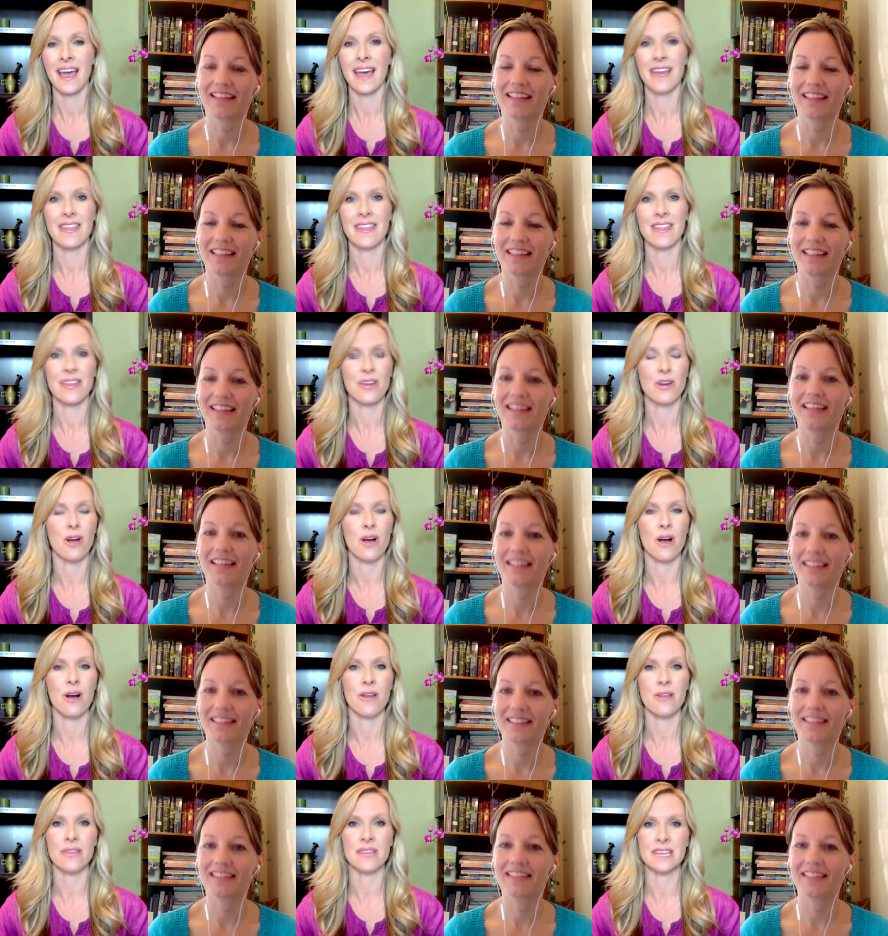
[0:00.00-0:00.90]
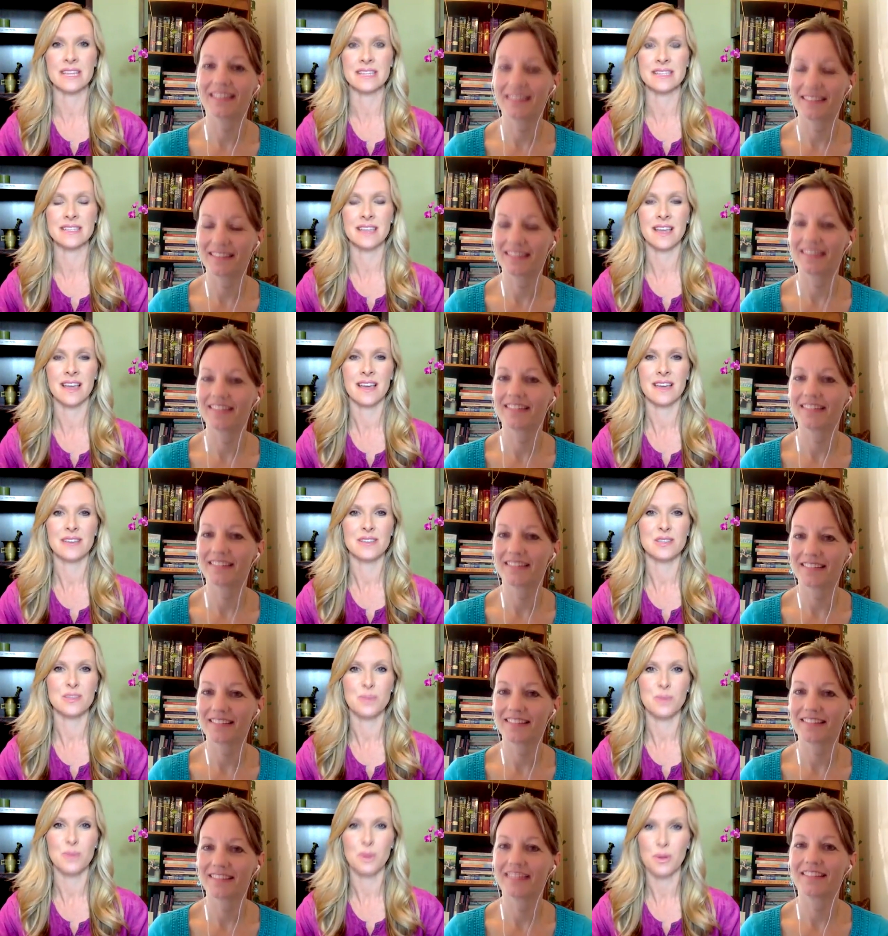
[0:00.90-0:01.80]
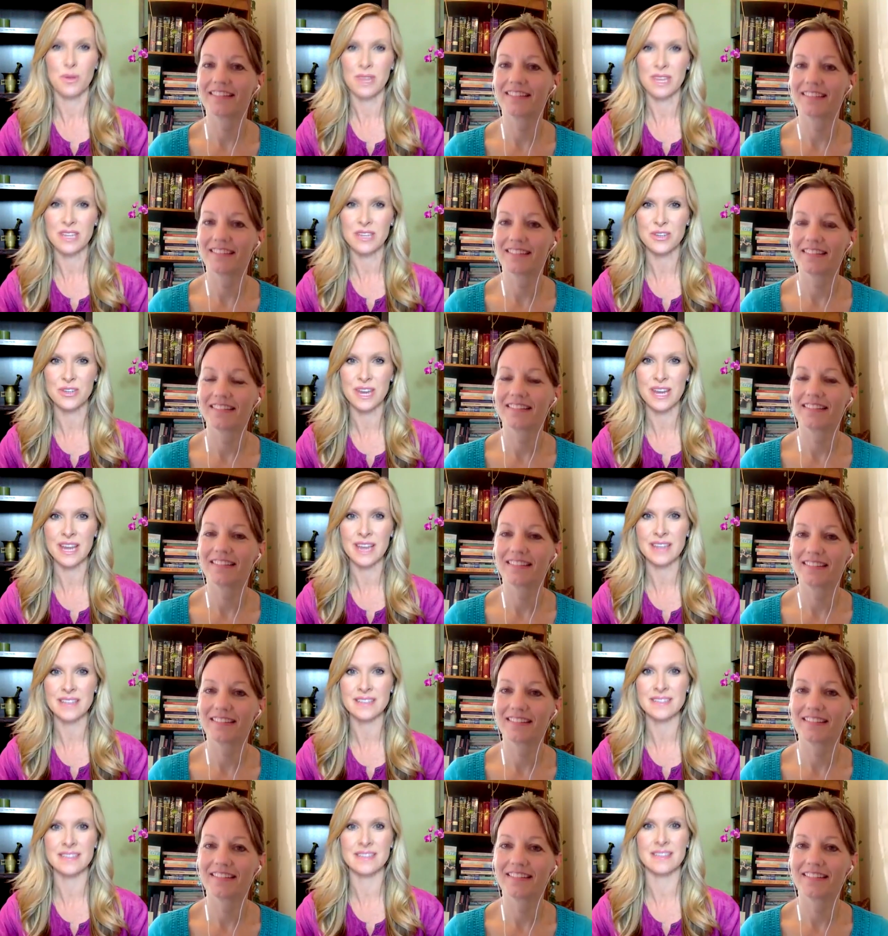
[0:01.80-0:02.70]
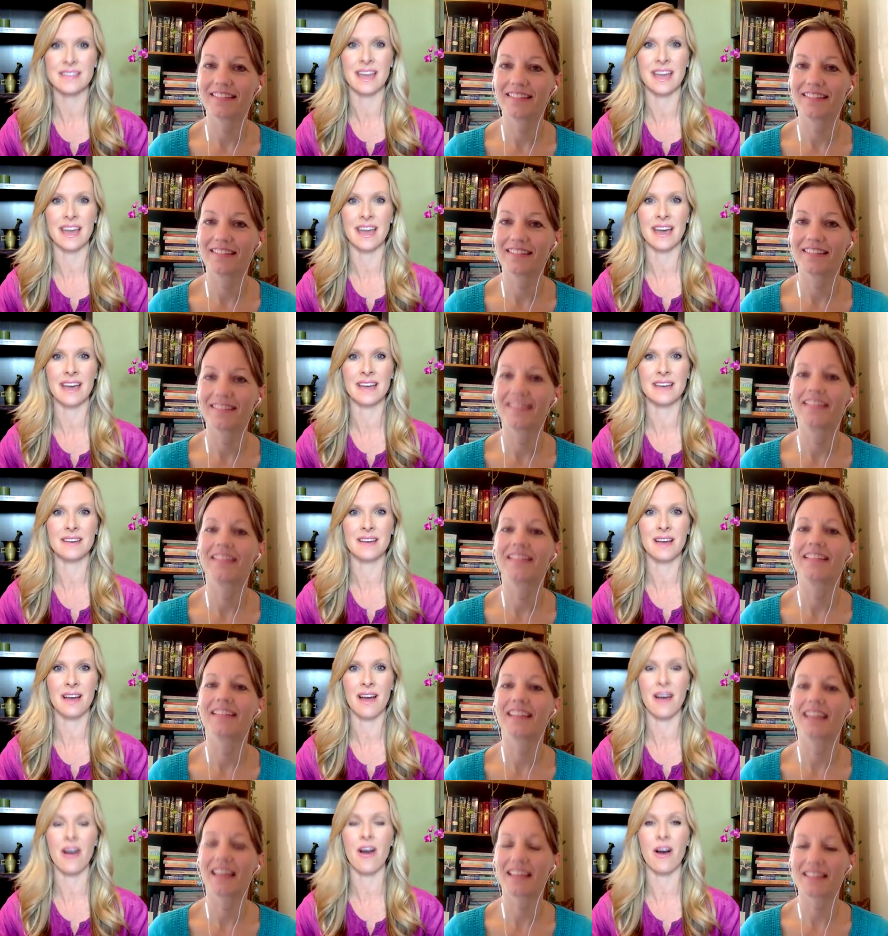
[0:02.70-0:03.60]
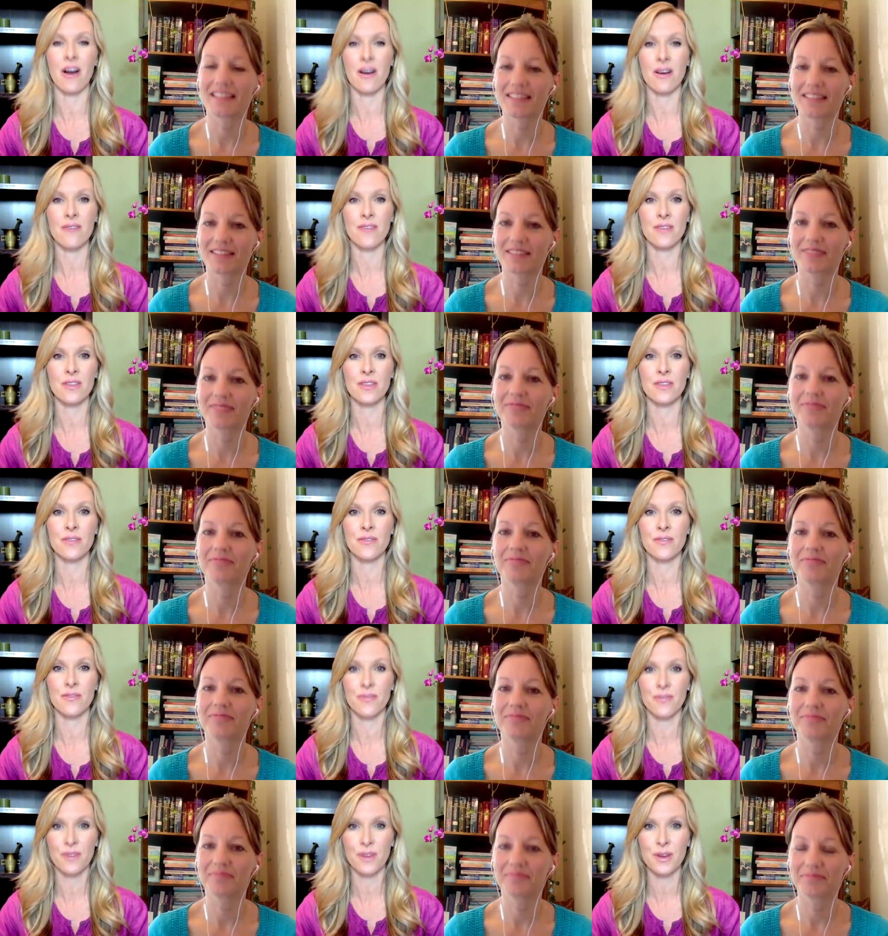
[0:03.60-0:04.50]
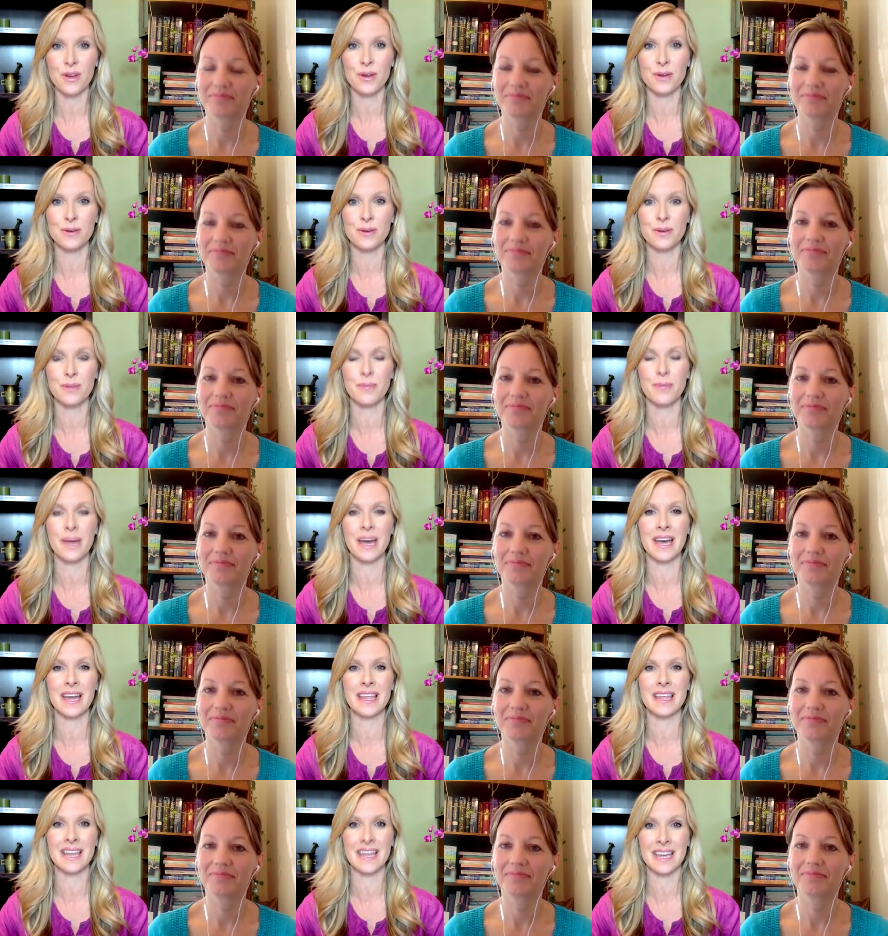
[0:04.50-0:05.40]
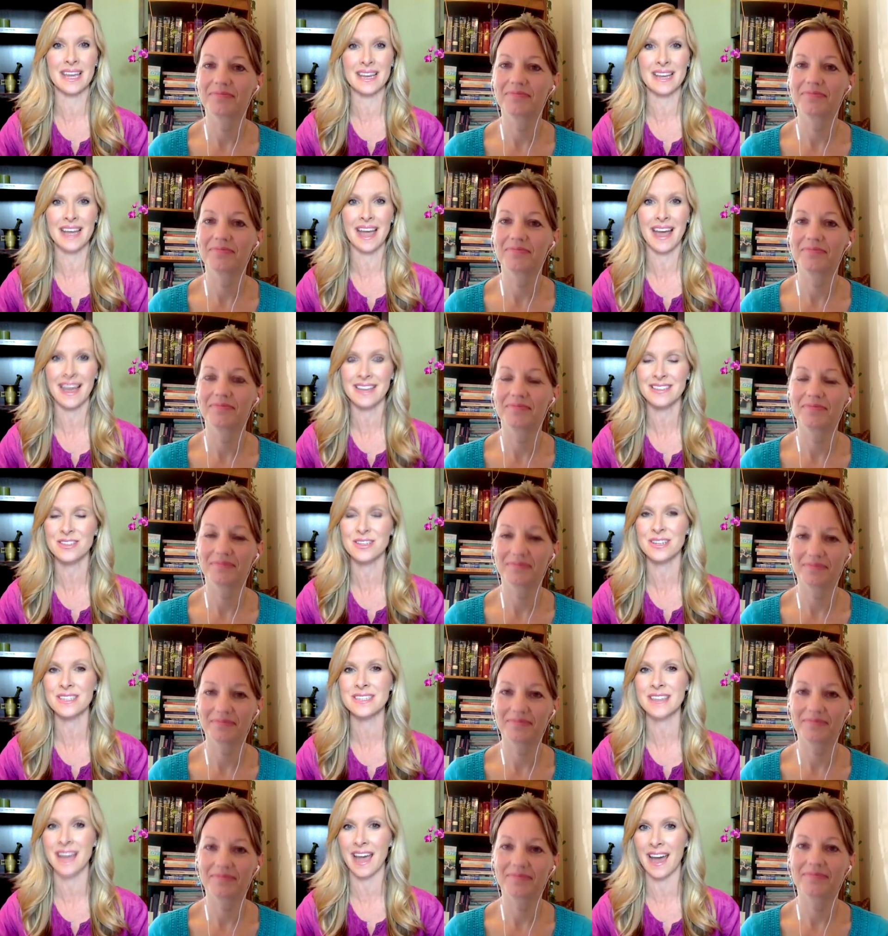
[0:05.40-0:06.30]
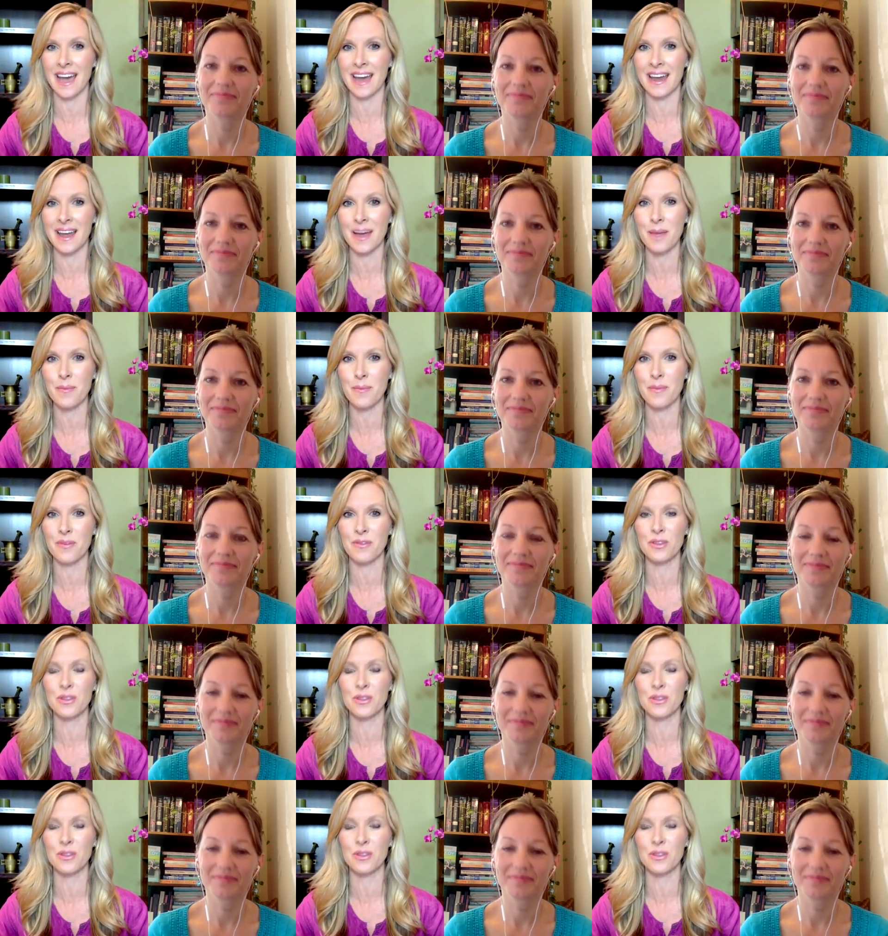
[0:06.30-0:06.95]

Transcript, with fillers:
Speaker 1: And then there are all these smoothie drinks that are full of fruit, but it starts to add up. If